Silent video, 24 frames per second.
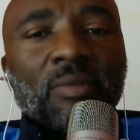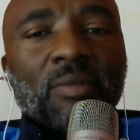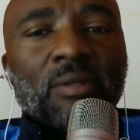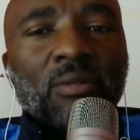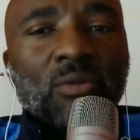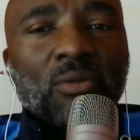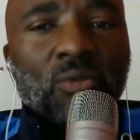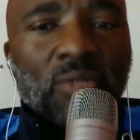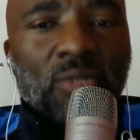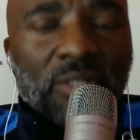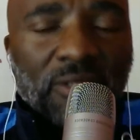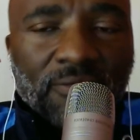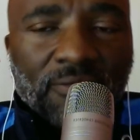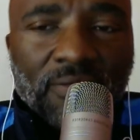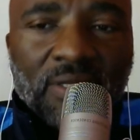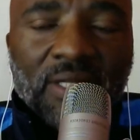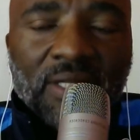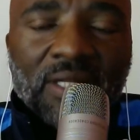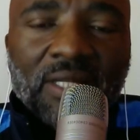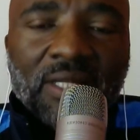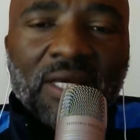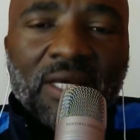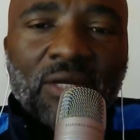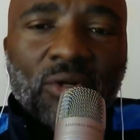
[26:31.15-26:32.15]
you
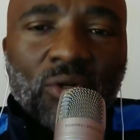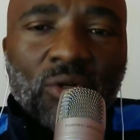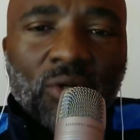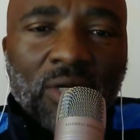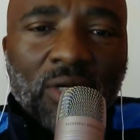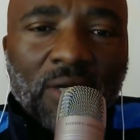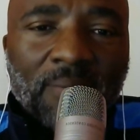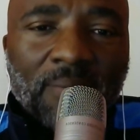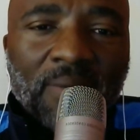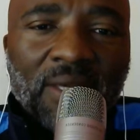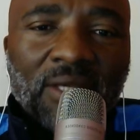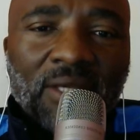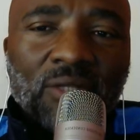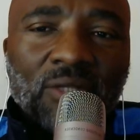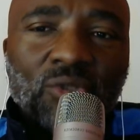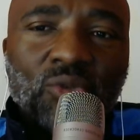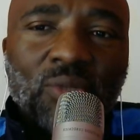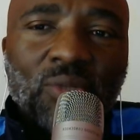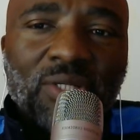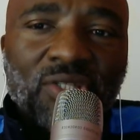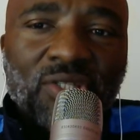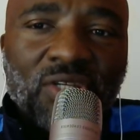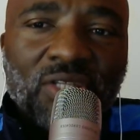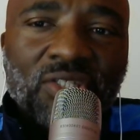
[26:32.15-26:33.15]
definitely are not going to make it
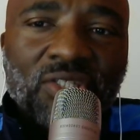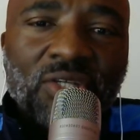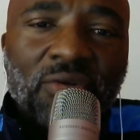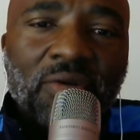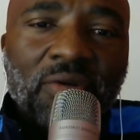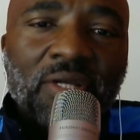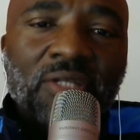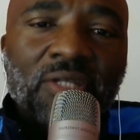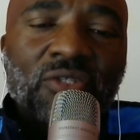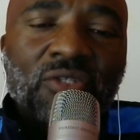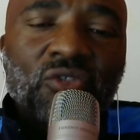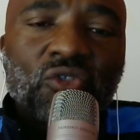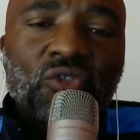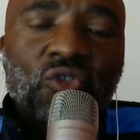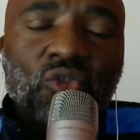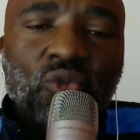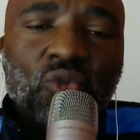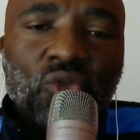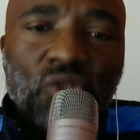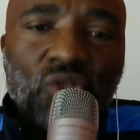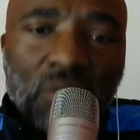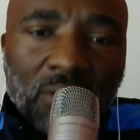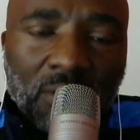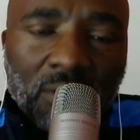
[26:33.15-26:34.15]
to a tertiary
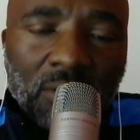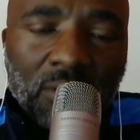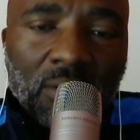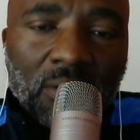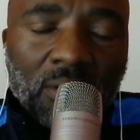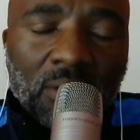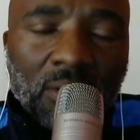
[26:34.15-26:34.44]
institution.